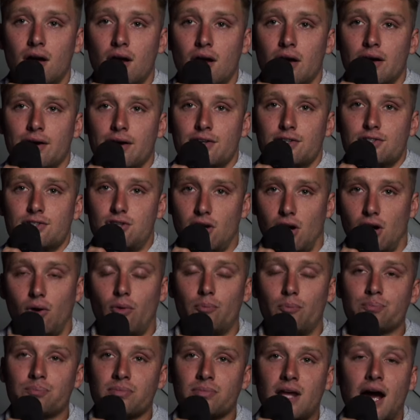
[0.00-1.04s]
So
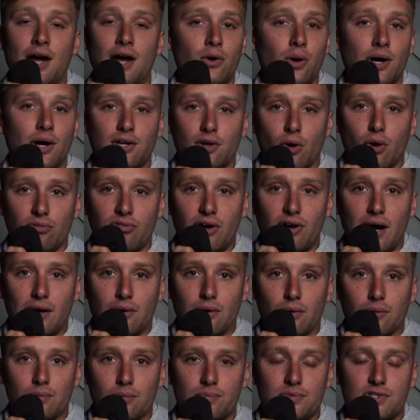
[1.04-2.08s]
I know how to go
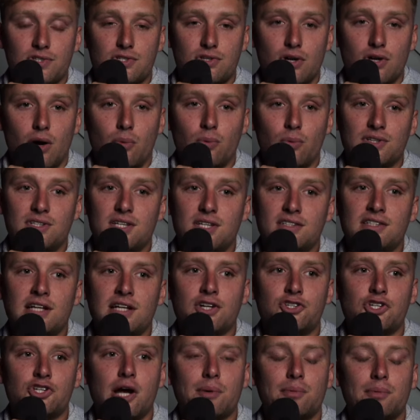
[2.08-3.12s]
viral. So when TikTok
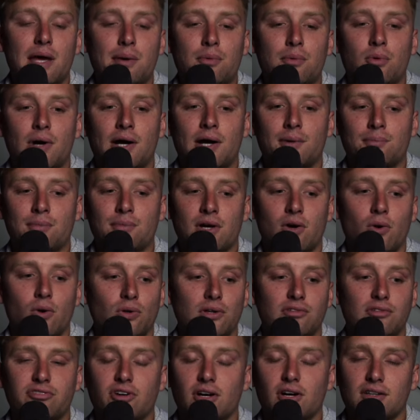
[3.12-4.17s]
Shop came around, I'm like, holy
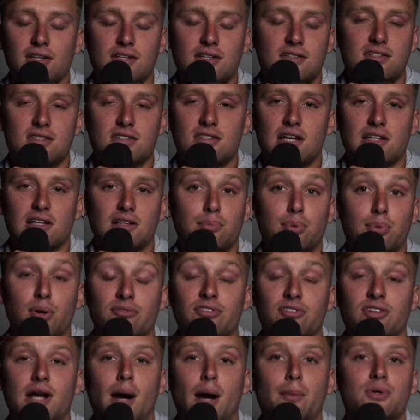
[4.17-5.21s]
fuck, this is like the
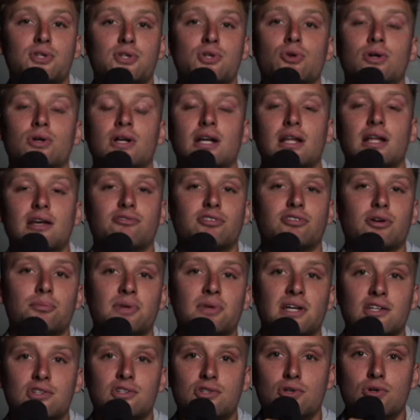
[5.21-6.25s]
perfect opportunity for
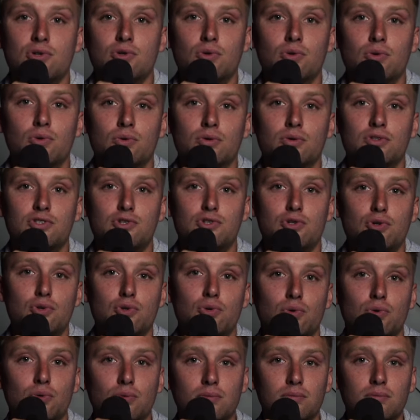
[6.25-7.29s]
me
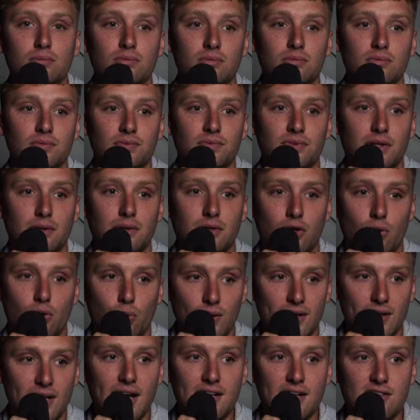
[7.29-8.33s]
to
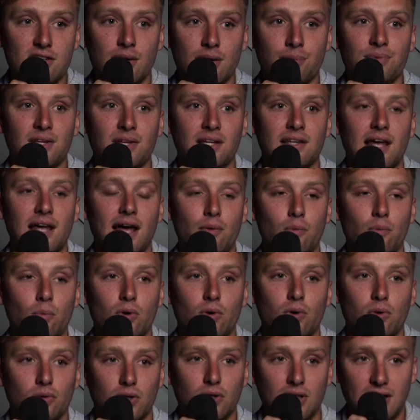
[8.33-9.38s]
create something that
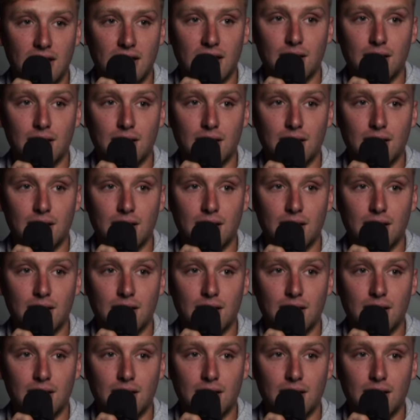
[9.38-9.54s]
will get